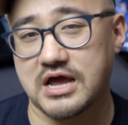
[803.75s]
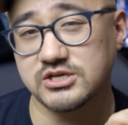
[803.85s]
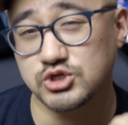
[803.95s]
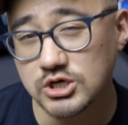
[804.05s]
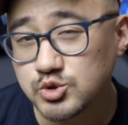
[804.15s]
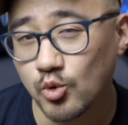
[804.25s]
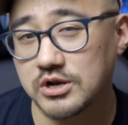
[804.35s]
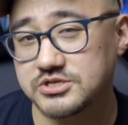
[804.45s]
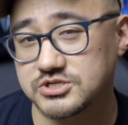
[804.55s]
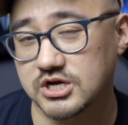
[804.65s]
I just
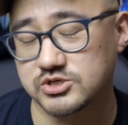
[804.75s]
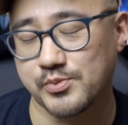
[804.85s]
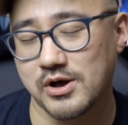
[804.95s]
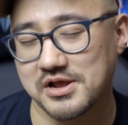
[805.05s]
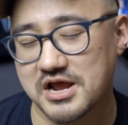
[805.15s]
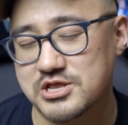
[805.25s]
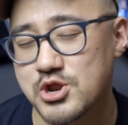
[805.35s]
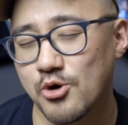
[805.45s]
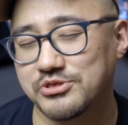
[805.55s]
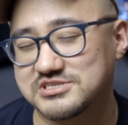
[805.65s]
wanted to touch upon, and I
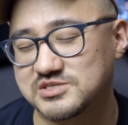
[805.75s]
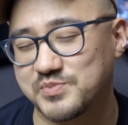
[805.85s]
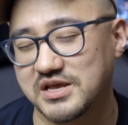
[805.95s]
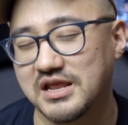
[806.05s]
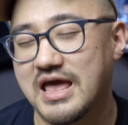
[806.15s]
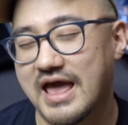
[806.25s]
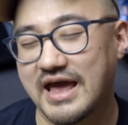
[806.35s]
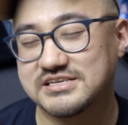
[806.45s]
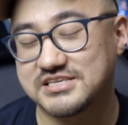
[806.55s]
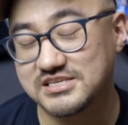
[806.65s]
know this has been
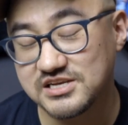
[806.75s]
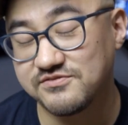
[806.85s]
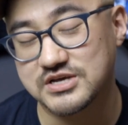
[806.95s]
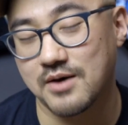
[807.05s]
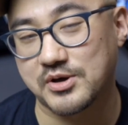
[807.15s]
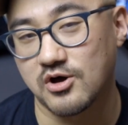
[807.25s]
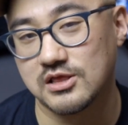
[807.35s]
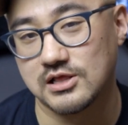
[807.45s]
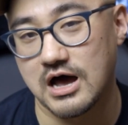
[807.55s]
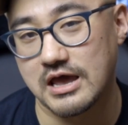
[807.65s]
a sensitive topic
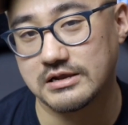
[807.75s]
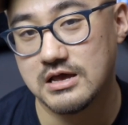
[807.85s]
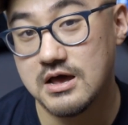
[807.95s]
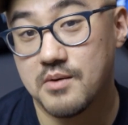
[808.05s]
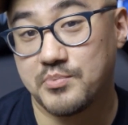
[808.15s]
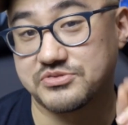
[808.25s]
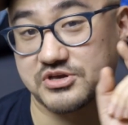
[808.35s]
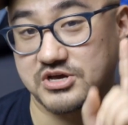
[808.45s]
online, but the